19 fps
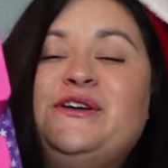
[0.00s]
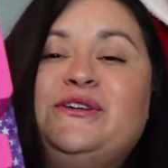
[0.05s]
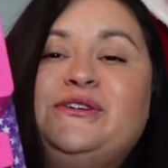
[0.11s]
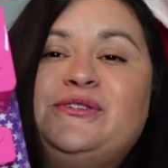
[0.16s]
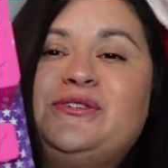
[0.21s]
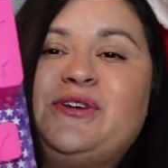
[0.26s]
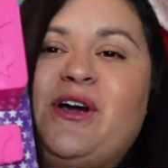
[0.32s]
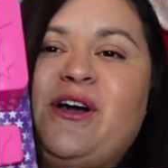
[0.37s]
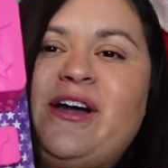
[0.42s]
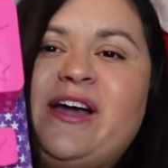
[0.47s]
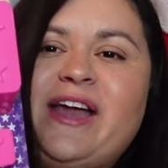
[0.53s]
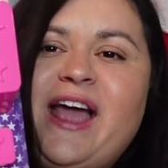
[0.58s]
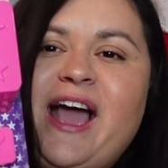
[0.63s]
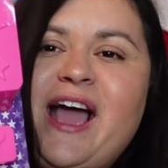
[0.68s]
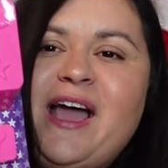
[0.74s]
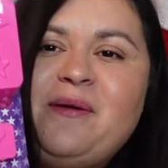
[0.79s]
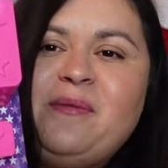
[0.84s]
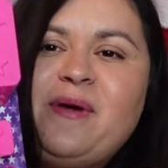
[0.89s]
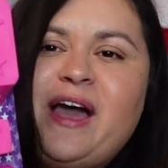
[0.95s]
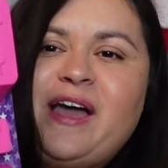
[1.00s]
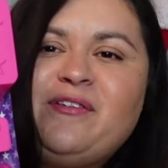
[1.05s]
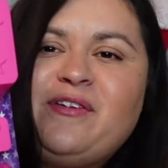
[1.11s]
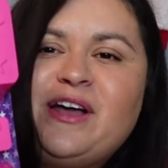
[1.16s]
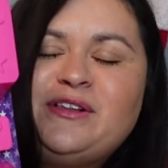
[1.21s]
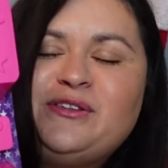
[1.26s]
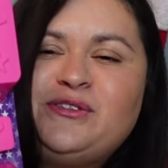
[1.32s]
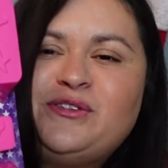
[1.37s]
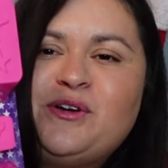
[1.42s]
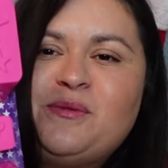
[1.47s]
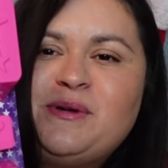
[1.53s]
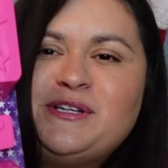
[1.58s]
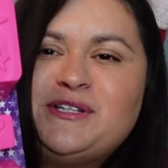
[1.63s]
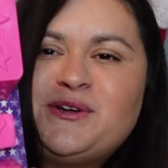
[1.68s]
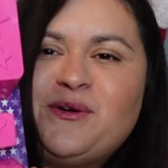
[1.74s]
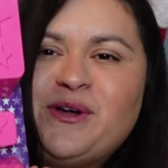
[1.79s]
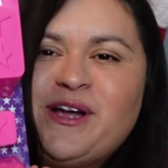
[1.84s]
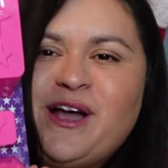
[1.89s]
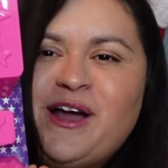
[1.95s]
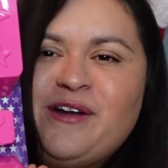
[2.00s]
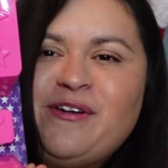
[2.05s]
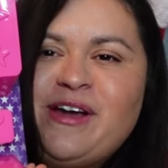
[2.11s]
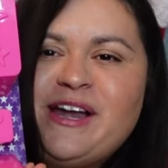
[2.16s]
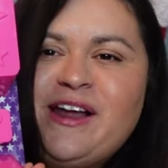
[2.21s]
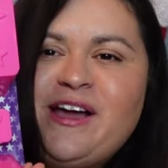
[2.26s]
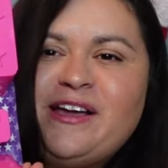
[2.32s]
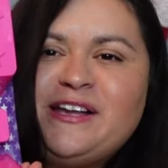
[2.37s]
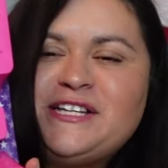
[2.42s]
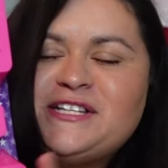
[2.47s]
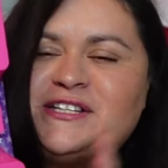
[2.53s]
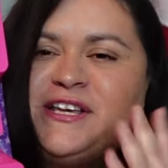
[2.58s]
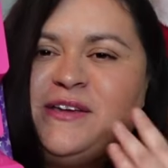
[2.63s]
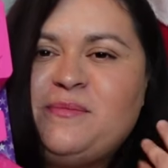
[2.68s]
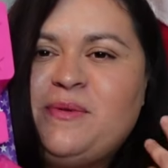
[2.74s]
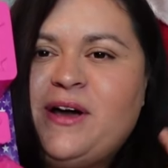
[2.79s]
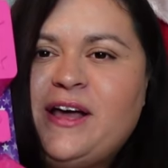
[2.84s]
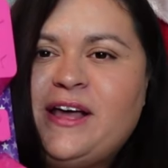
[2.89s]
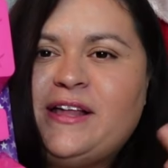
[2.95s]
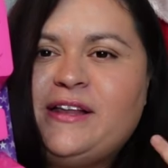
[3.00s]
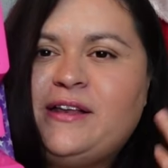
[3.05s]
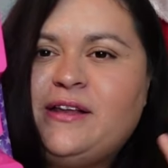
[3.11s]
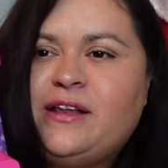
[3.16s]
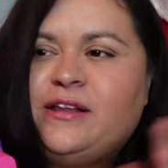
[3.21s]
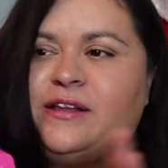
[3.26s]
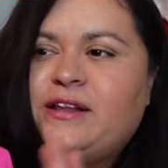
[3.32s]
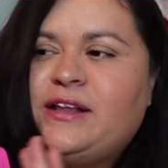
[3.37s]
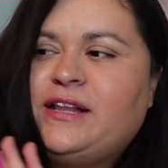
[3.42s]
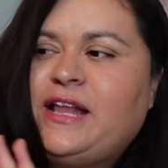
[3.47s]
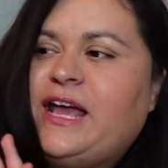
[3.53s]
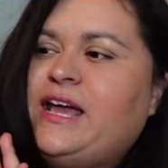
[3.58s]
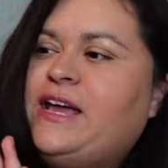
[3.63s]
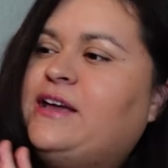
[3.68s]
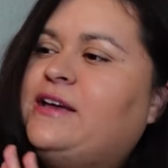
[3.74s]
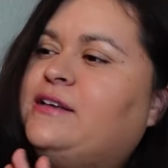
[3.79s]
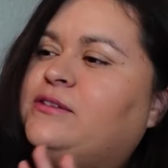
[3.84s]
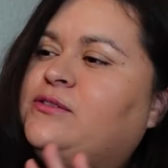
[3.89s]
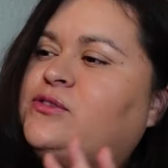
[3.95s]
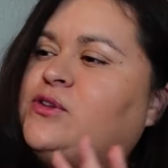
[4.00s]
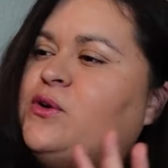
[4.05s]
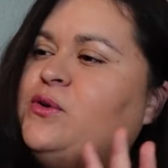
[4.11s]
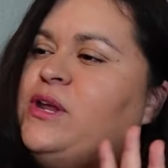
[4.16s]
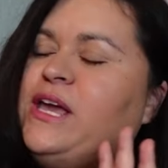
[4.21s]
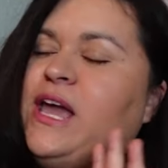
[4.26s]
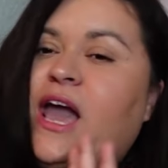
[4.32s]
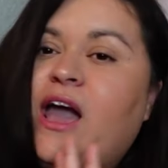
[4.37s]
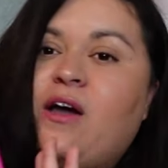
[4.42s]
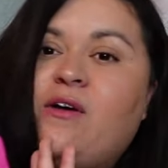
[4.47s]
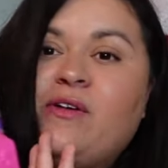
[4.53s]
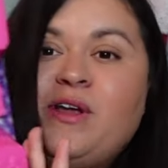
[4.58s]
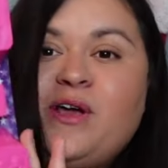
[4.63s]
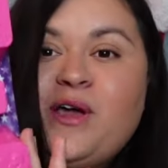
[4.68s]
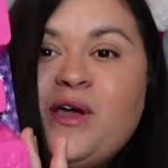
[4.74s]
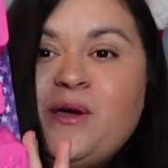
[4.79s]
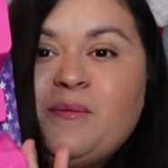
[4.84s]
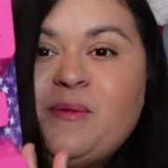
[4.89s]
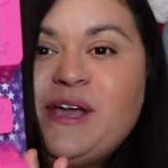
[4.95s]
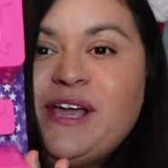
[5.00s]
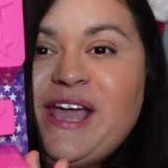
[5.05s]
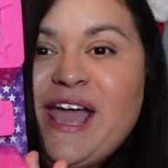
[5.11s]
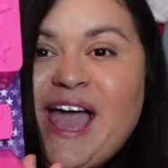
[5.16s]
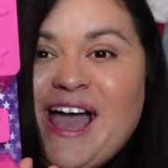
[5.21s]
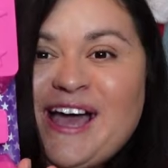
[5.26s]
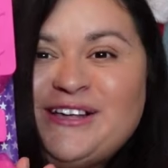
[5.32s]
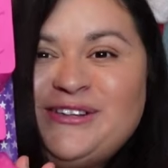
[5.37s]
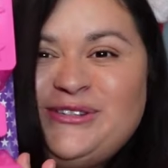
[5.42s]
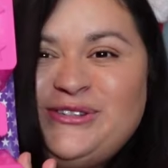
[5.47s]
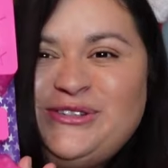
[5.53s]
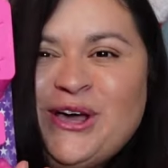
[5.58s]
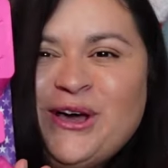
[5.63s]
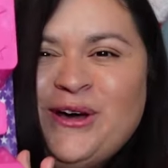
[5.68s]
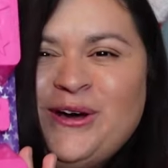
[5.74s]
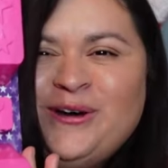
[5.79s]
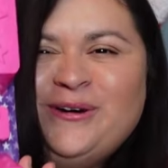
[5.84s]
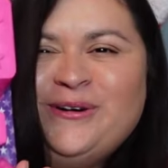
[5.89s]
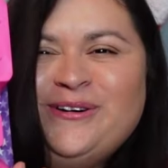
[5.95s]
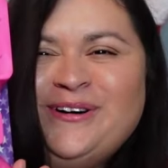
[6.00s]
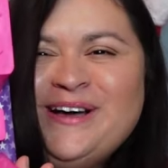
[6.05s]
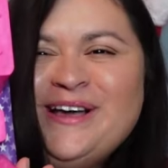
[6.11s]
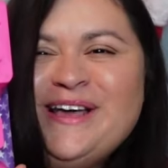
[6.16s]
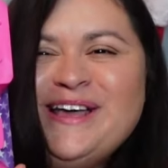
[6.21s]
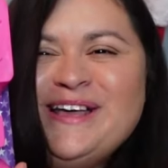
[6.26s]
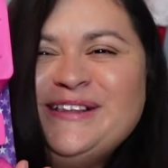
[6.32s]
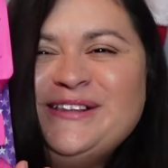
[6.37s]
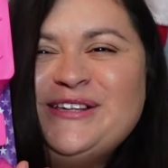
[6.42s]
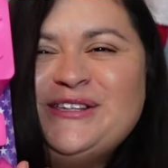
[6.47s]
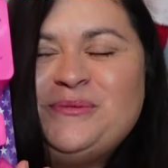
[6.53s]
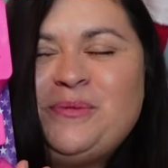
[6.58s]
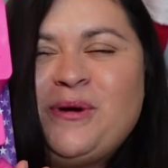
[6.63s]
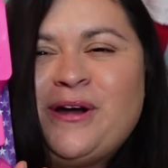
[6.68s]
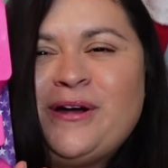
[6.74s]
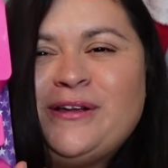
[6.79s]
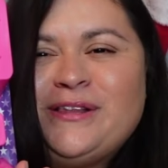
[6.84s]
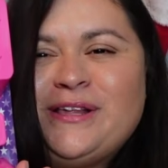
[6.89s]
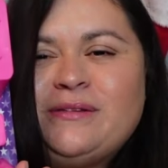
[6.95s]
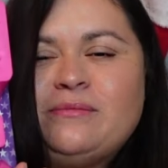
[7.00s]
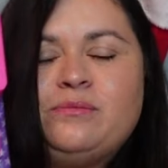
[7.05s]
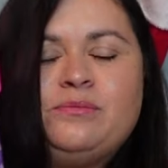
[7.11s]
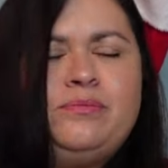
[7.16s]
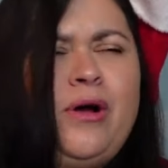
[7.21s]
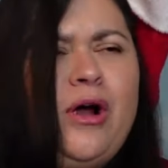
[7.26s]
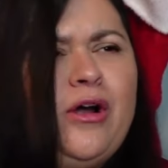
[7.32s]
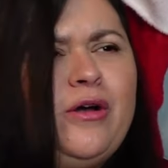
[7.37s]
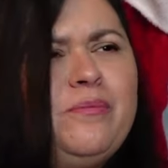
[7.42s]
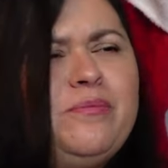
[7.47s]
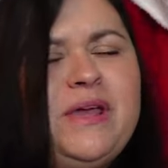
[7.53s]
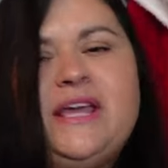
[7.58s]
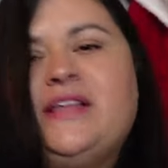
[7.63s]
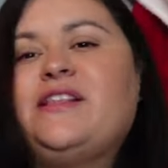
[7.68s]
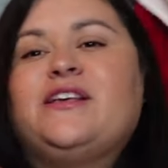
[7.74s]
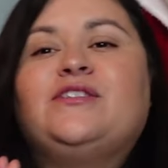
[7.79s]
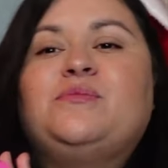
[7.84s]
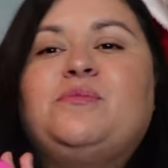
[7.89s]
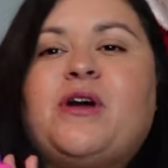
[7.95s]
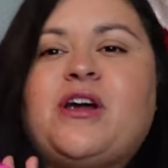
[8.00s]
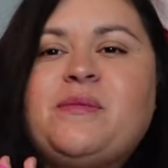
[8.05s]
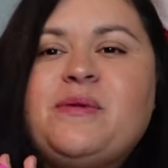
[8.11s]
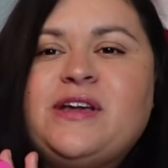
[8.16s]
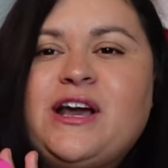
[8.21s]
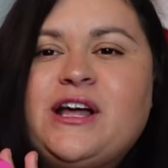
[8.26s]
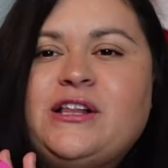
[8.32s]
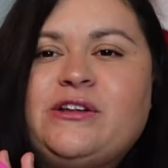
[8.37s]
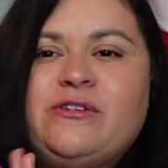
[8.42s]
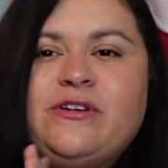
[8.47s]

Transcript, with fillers: Sorry, I've, I've got so much going on right now. I just keep on like zoning out. But yeah, so this part, the Barbie, this Barbie color